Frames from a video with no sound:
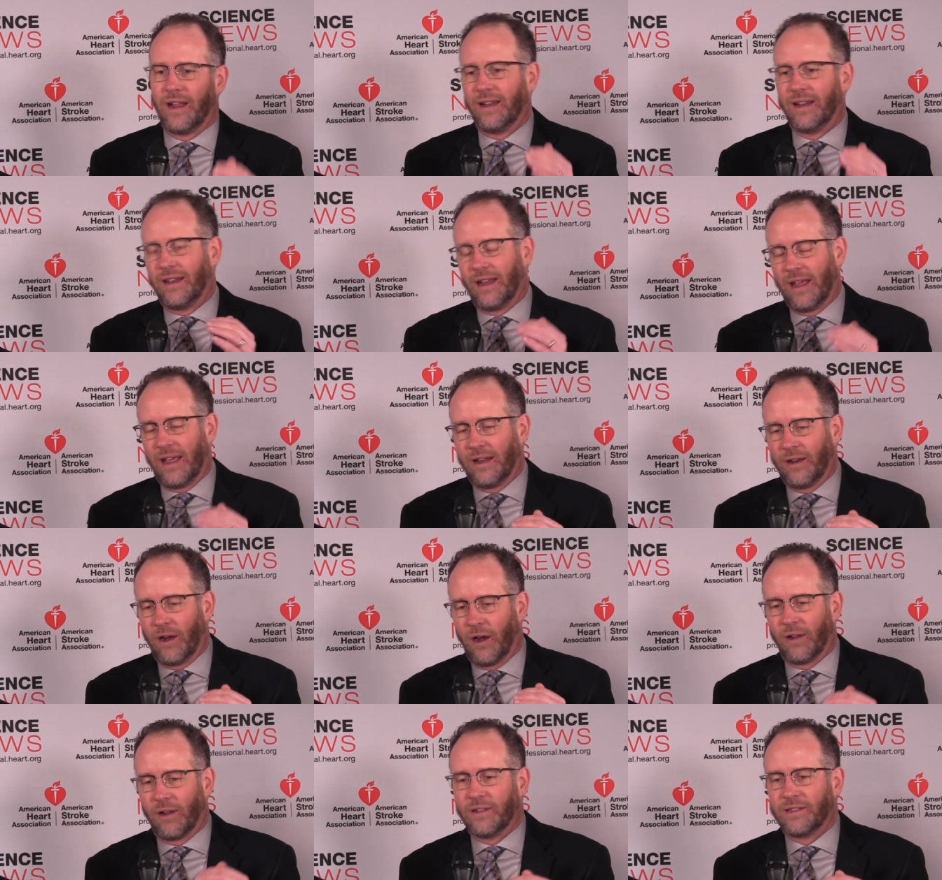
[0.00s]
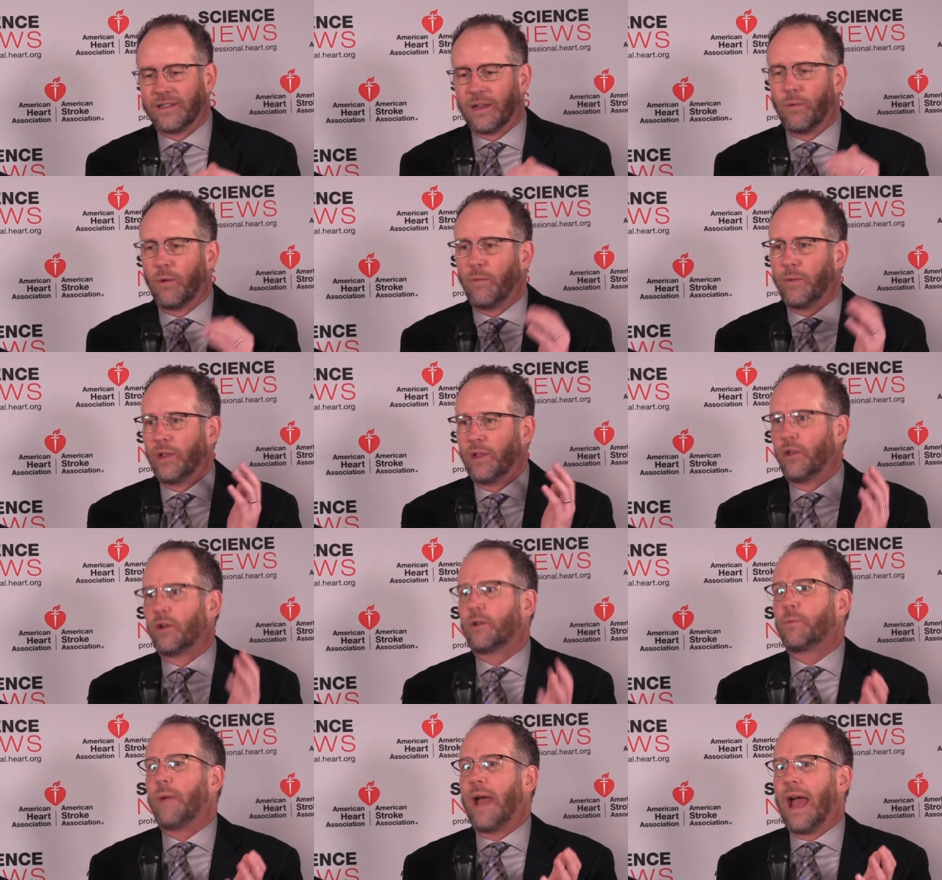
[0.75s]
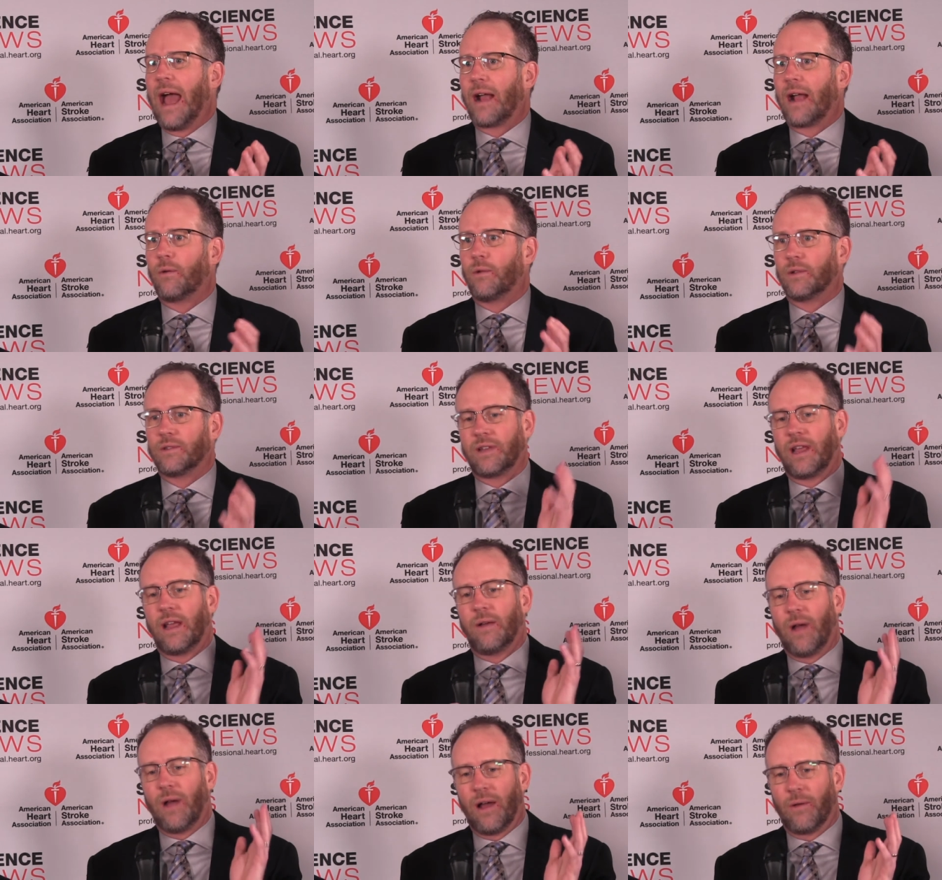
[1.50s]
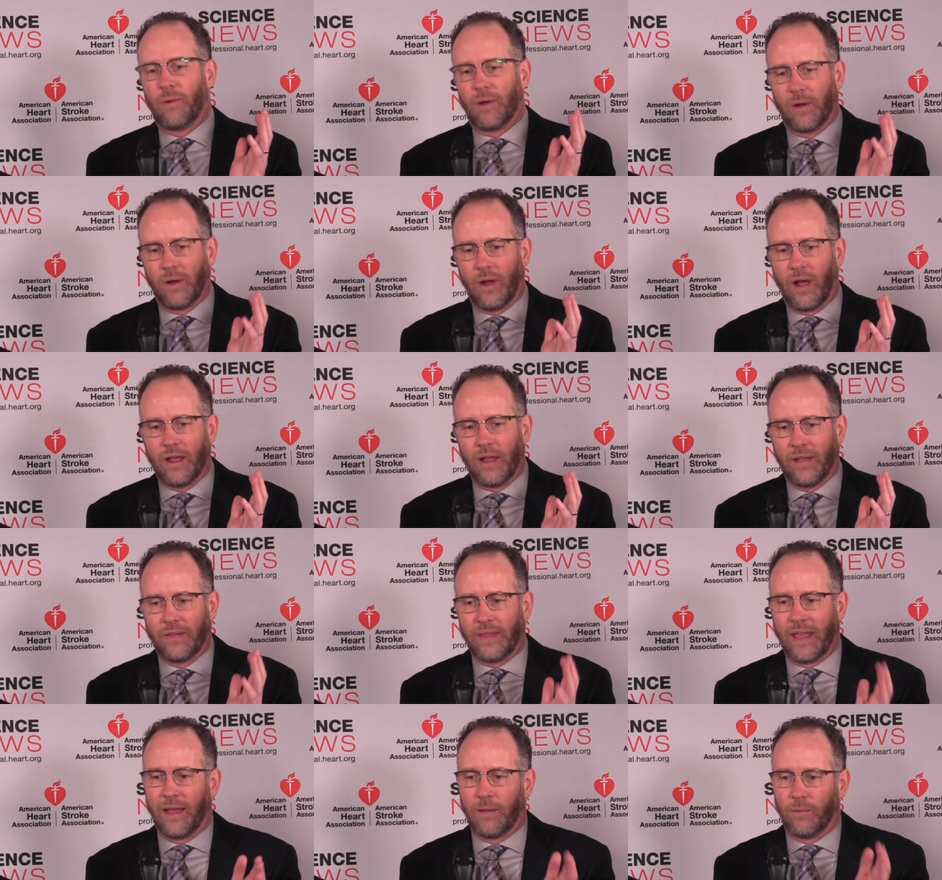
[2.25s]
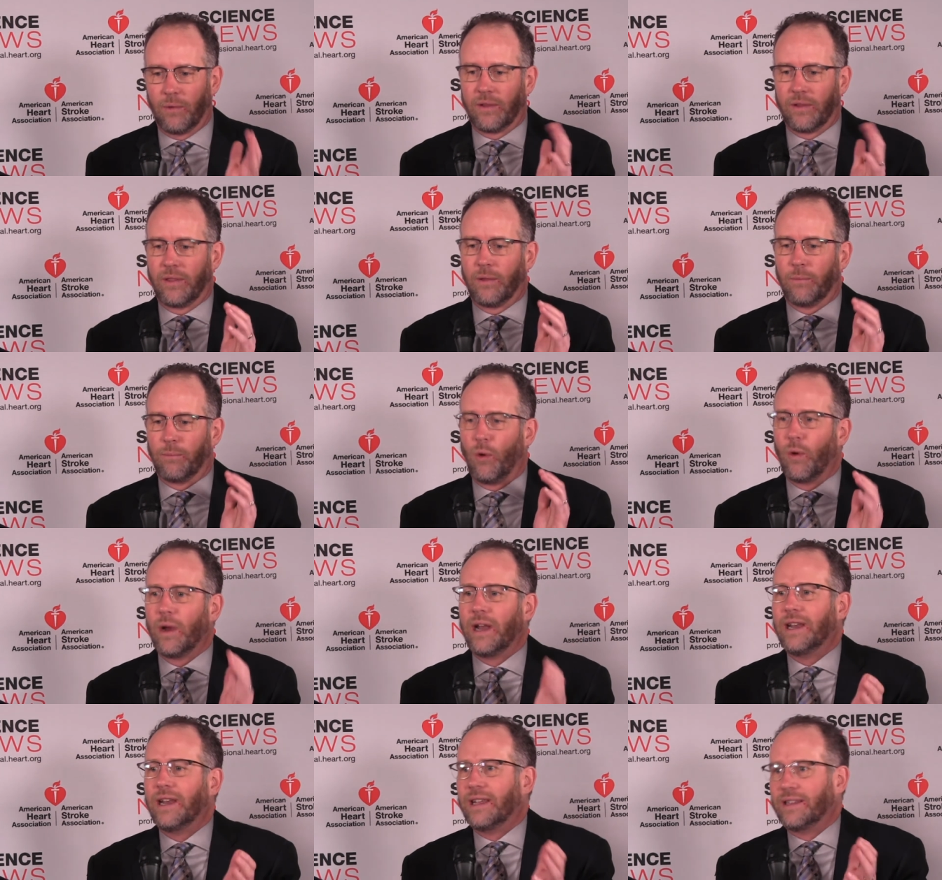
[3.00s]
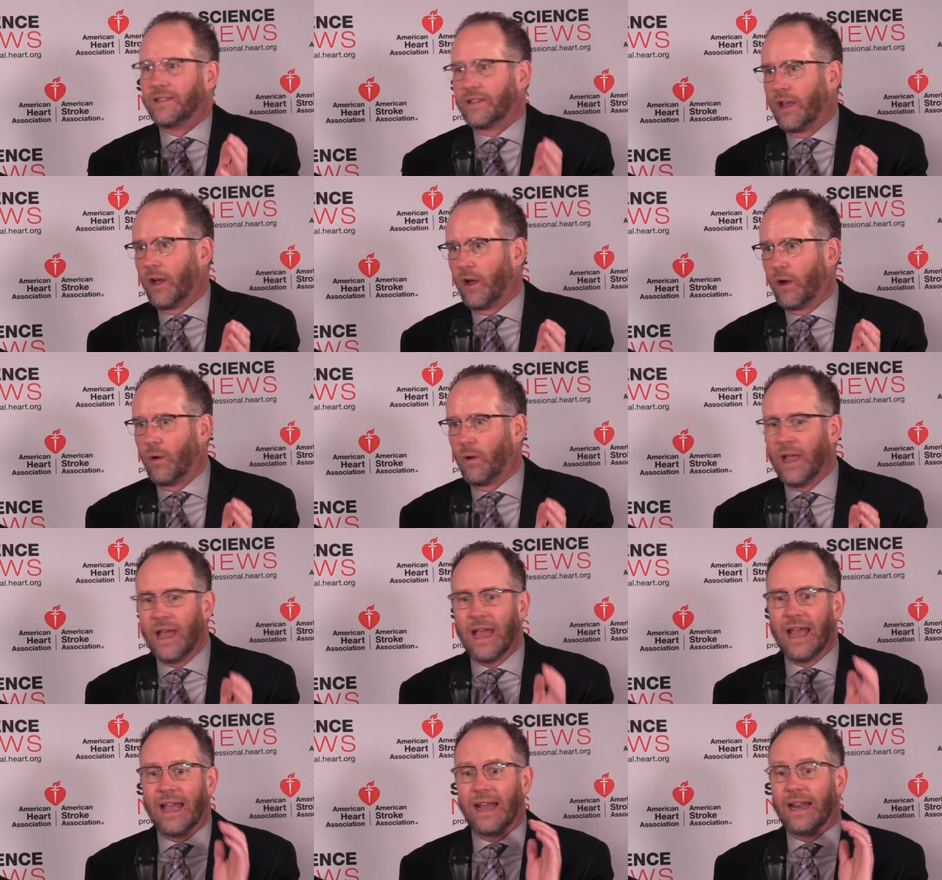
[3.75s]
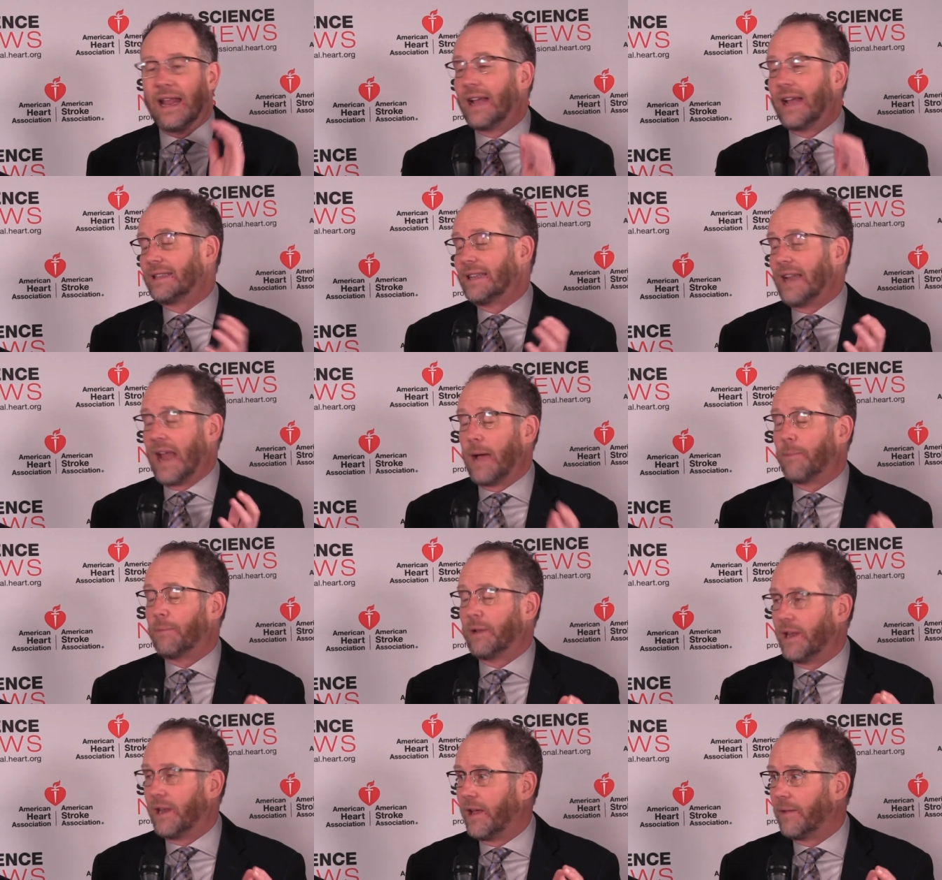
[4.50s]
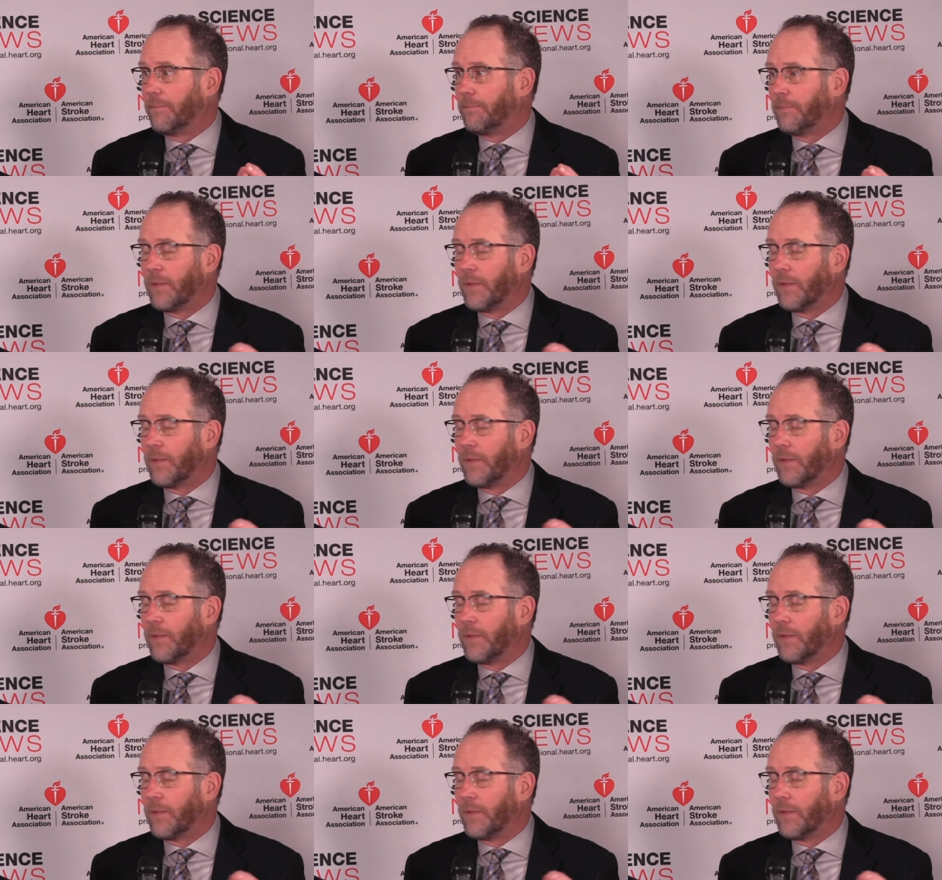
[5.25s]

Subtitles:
And Harlan said when we look back, we'll say, wow, we're at that. What the point is, though, it hasn't happened yet.